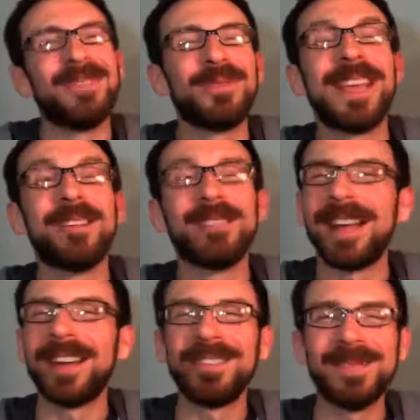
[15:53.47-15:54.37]
What that
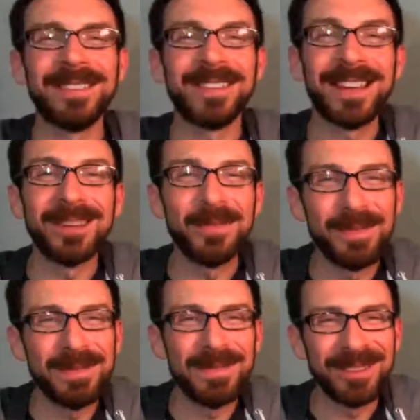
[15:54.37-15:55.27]
reaction means, hey, don't
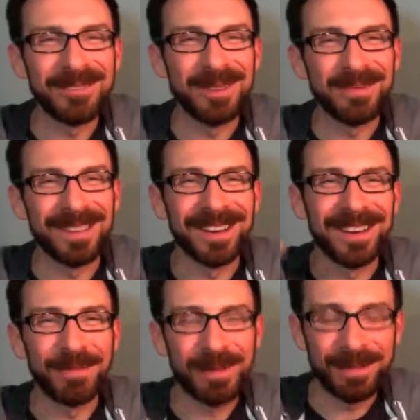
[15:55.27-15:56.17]
put my picture up there.
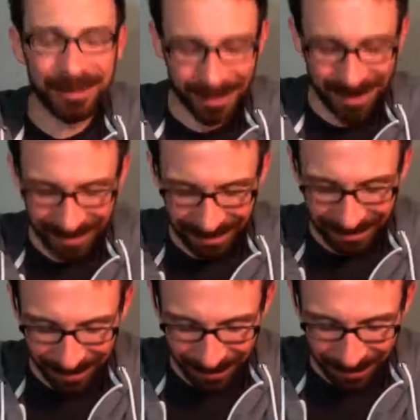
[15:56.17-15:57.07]
I'll put up a drawing and
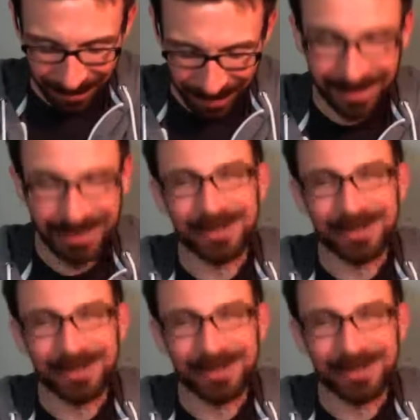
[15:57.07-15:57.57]
everything will be fine.